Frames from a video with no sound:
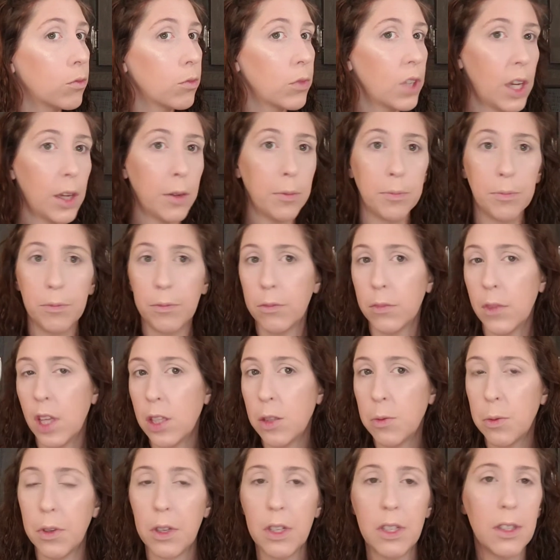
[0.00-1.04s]
Yeah,
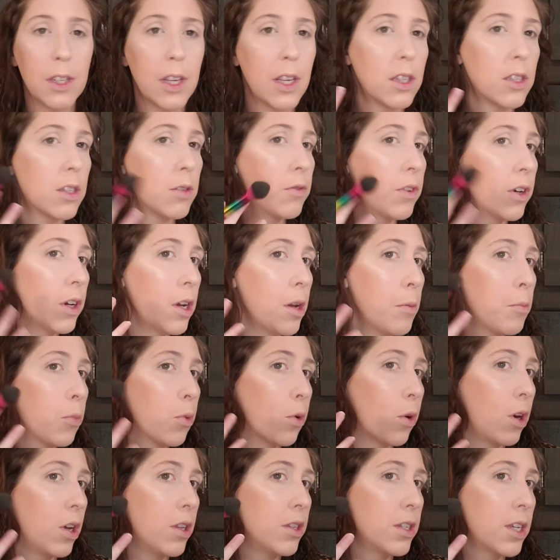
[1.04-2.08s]
that's pretty. See, it's a very
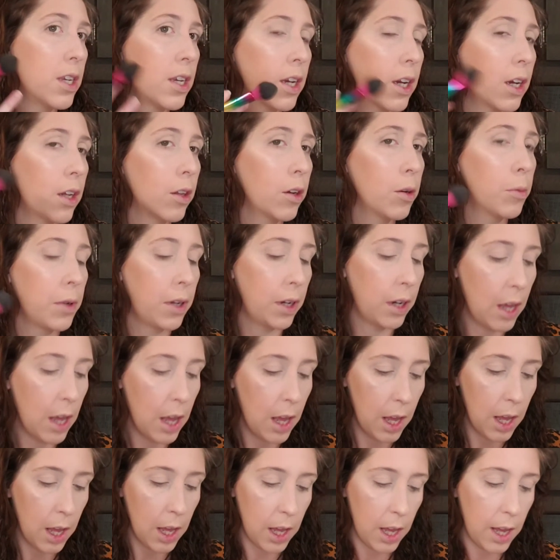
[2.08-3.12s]
bronzy color, but
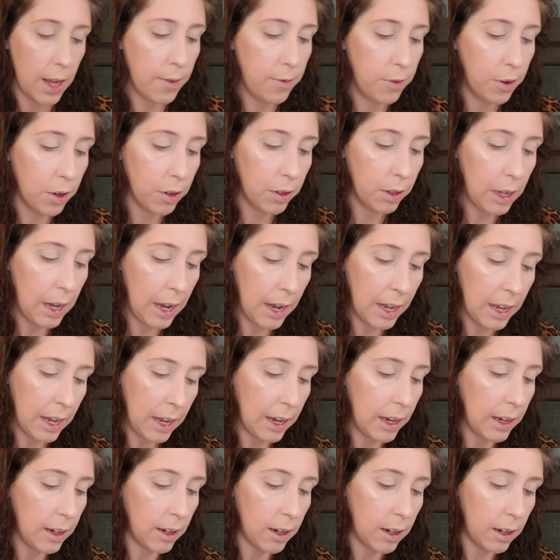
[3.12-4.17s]
if you're
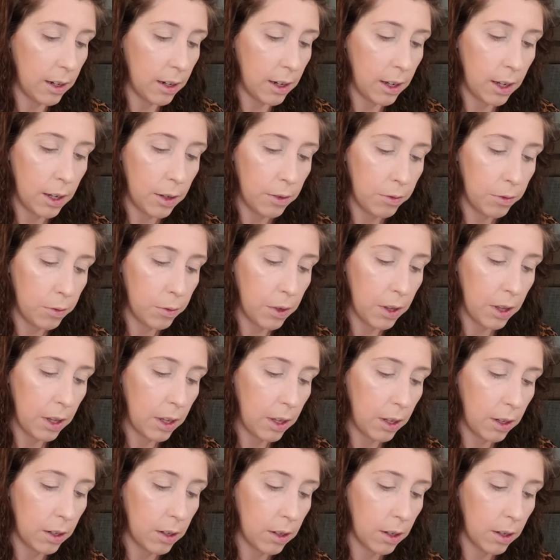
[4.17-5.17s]
light-handed enough with it,